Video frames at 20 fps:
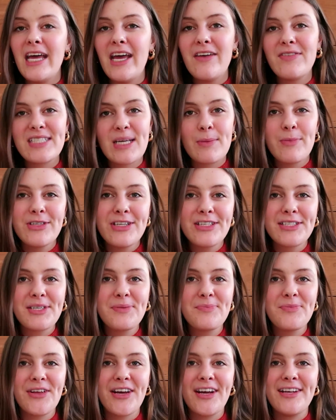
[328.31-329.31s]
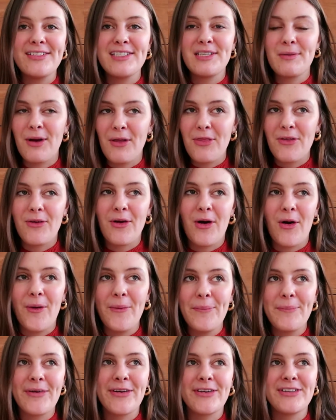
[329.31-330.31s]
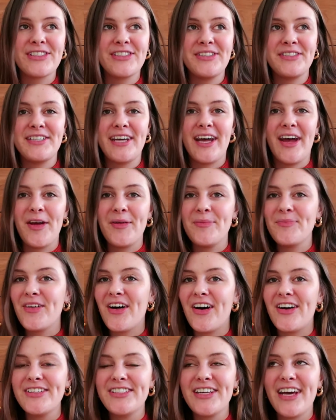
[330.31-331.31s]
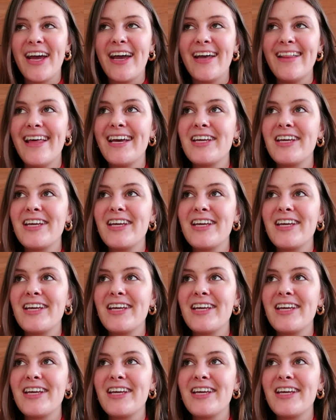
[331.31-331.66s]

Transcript: If someone just complains about their own personal day all day,